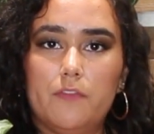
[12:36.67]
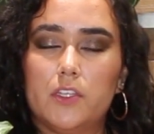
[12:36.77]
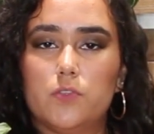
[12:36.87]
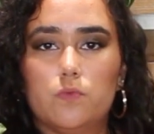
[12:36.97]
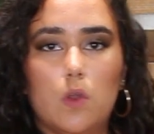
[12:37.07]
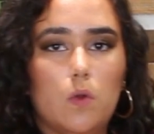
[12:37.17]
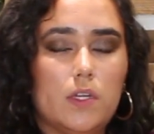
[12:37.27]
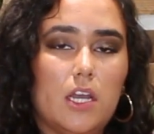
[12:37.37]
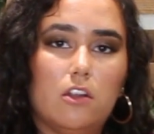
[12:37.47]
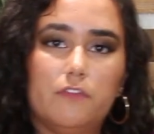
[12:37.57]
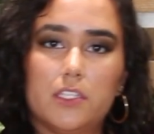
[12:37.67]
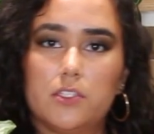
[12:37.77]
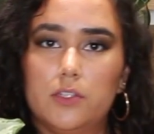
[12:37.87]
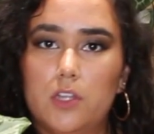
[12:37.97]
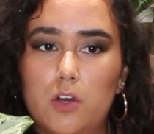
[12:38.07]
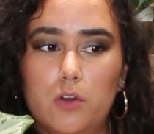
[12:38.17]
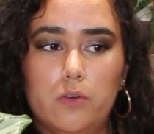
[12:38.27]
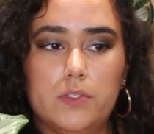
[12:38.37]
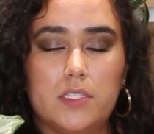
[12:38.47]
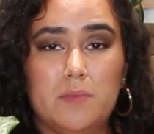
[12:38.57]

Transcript: if it's Rona or if it's Lowe's.